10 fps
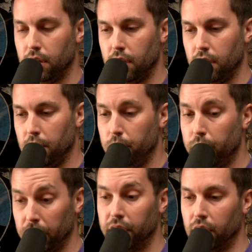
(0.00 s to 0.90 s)
and
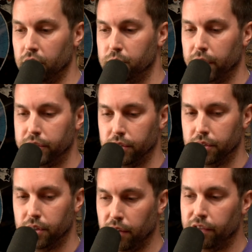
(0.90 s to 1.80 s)
building those muscles
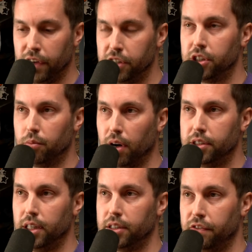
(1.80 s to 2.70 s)
of finishing
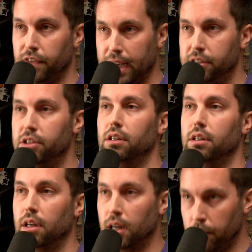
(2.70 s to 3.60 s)
projects faster
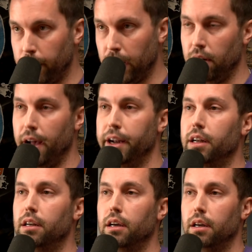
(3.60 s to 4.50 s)
and getting better at it,
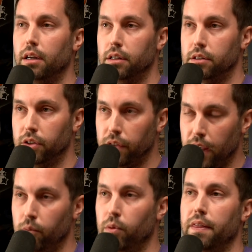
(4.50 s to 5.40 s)
so
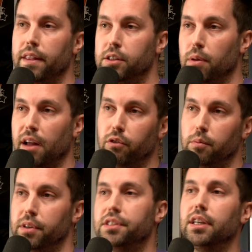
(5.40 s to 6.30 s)
that when this platform
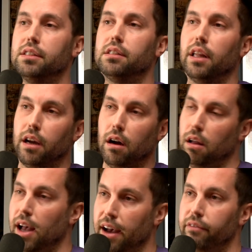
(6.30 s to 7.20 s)
exists, like, I'll
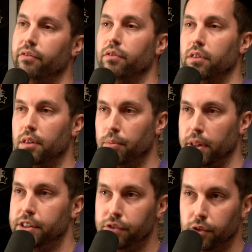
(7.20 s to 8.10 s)
have the
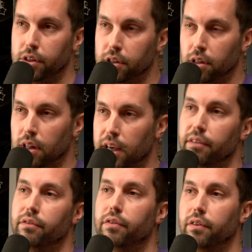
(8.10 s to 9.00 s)
place for it to
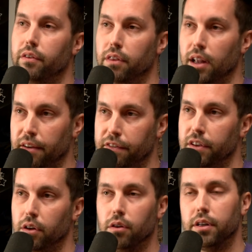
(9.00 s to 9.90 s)
live that I
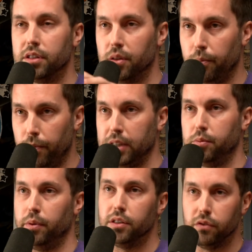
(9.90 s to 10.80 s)
feel is the best
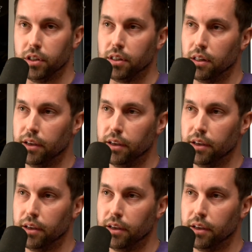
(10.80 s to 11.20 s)
place for it to live.